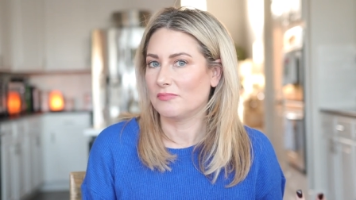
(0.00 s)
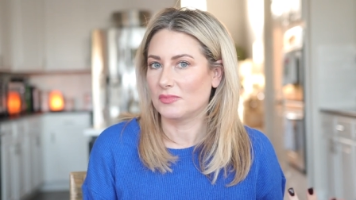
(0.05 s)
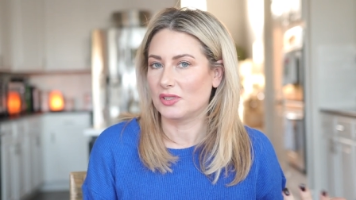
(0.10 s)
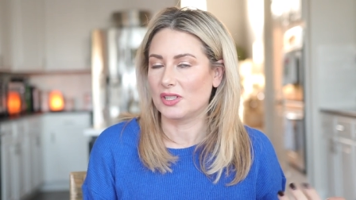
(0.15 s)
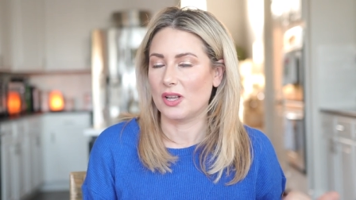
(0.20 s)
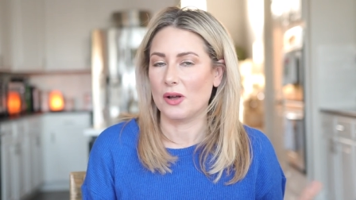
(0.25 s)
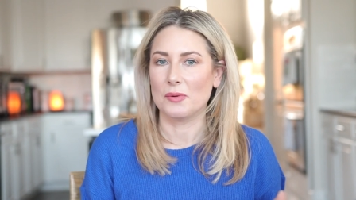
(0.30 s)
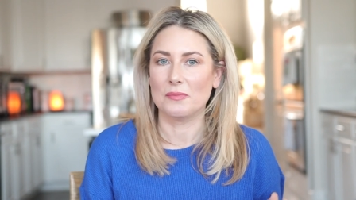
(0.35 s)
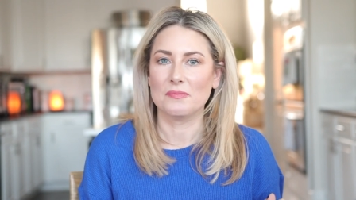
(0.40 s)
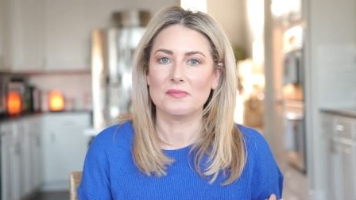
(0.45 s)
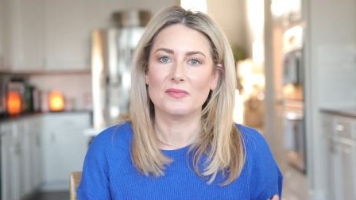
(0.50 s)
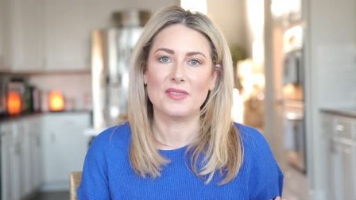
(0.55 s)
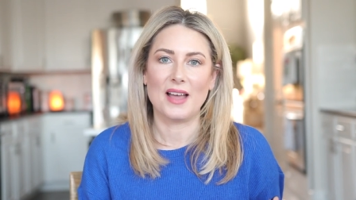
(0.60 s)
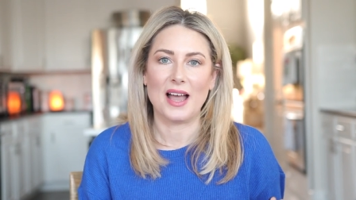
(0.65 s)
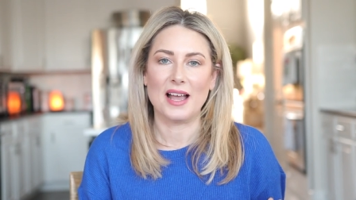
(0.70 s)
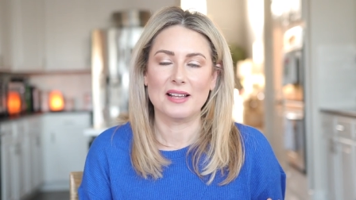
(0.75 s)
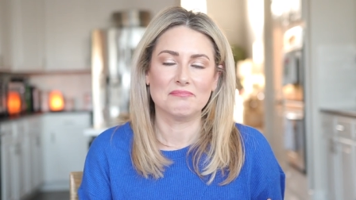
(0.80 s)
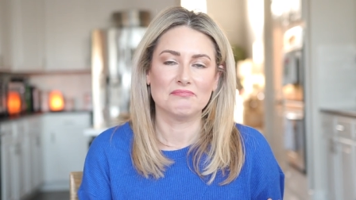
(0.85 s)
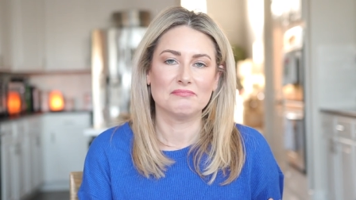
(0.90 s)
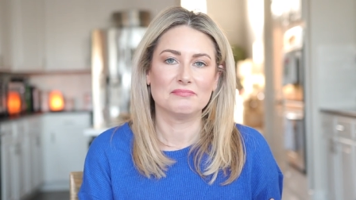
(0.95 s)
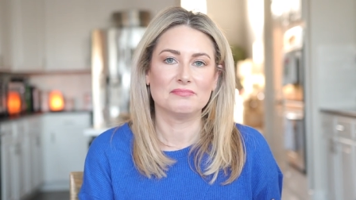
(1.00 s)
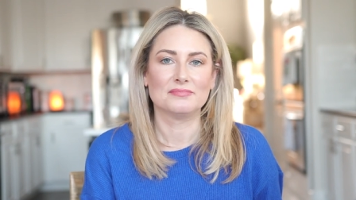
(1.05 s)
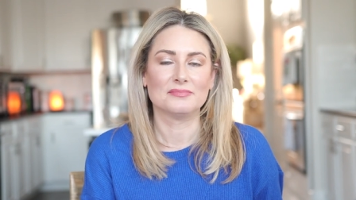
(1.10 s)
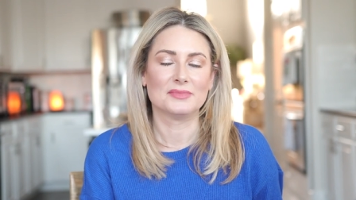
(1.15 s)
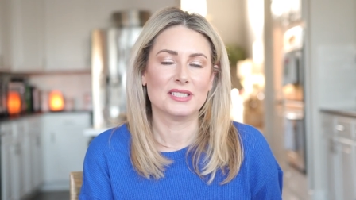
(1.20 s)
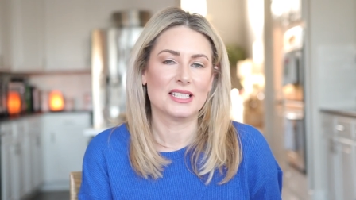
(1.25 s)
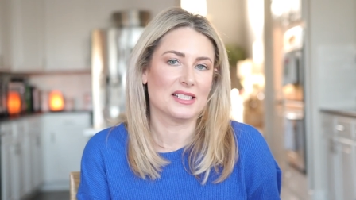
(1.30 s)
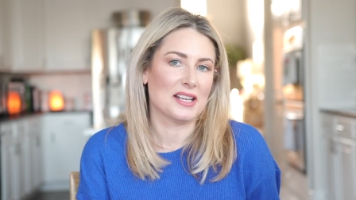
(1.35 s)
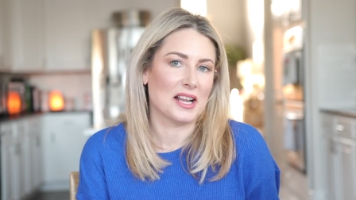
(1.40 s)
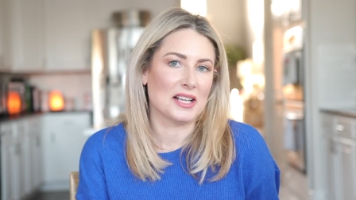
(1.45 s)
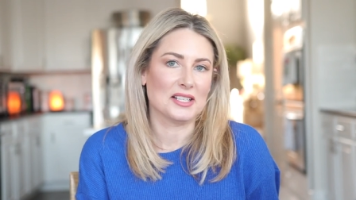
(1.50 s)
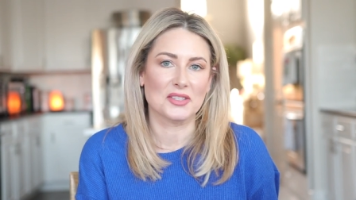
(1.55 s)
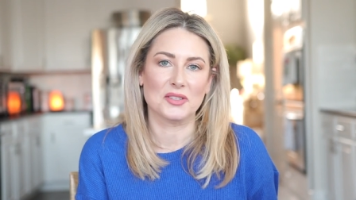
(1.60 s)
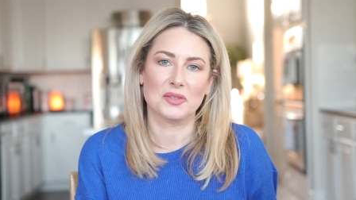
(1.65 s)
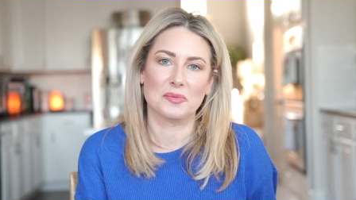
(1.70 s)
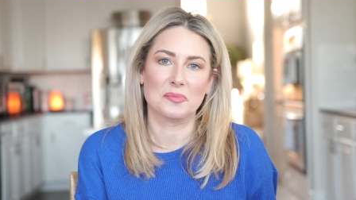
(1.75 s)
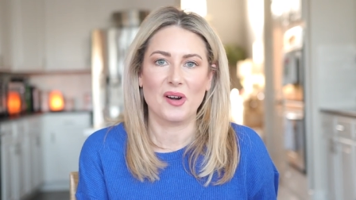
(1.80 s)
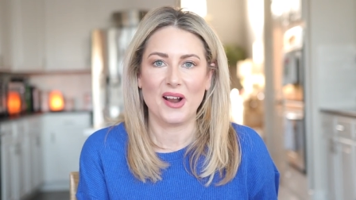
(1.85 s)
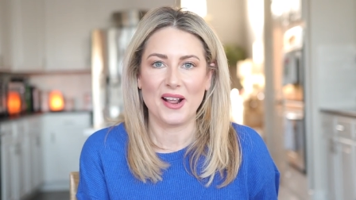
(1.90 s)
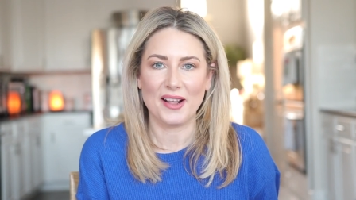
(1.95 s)
So that was a nice
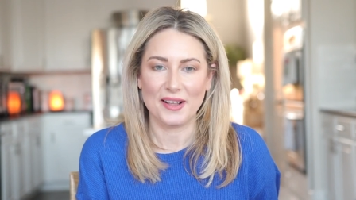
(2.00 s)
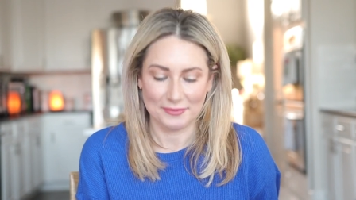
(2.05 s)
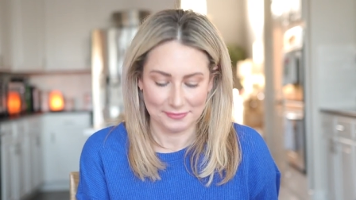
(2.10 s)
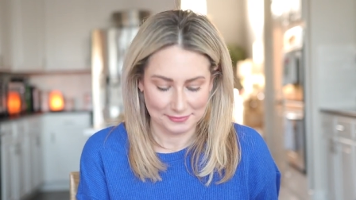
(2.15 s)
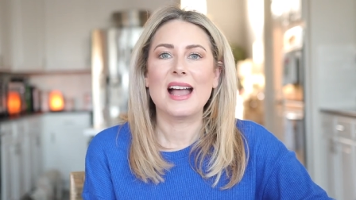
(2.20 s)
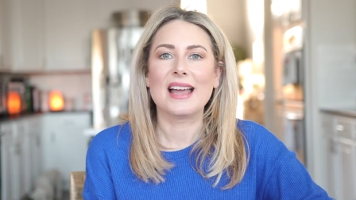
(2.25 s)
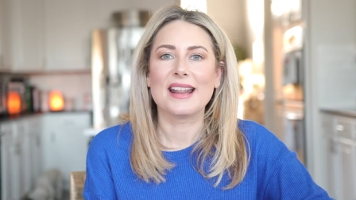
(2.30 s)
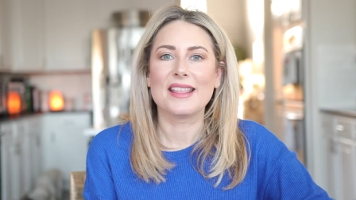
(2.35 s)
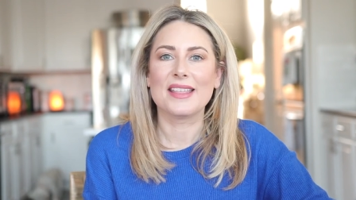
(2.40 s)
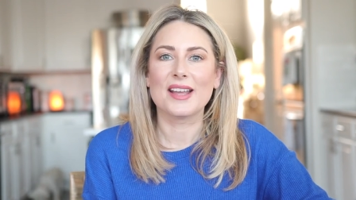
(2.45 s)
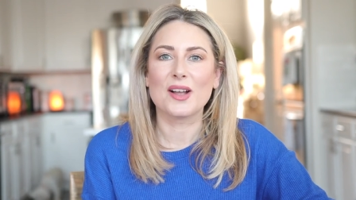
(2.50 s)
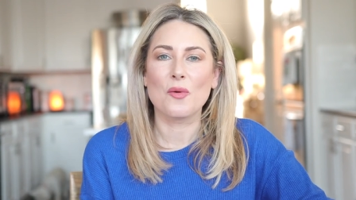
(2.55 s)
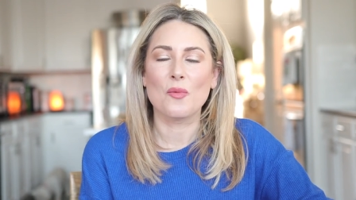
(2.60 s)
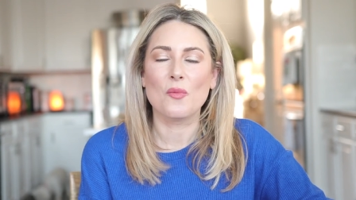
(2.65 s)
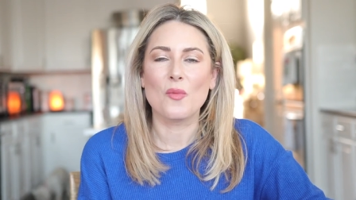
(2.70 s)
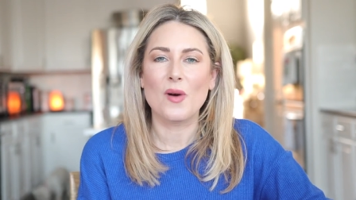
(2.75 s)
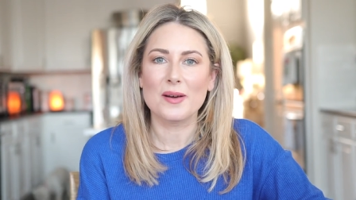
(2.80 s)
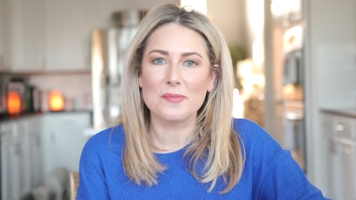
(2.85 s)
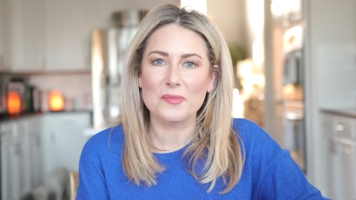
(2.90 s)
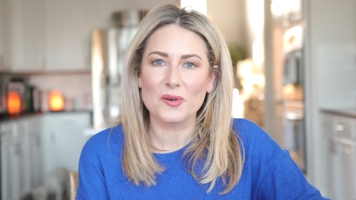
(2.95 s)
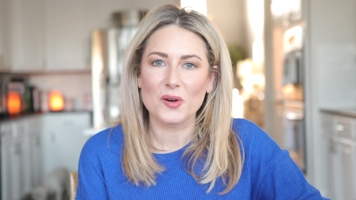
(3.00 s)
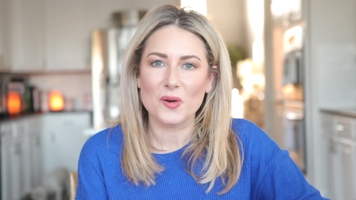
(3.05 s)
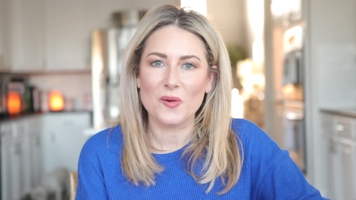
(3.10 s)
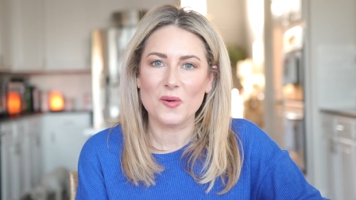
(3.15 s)
little break. And I think one more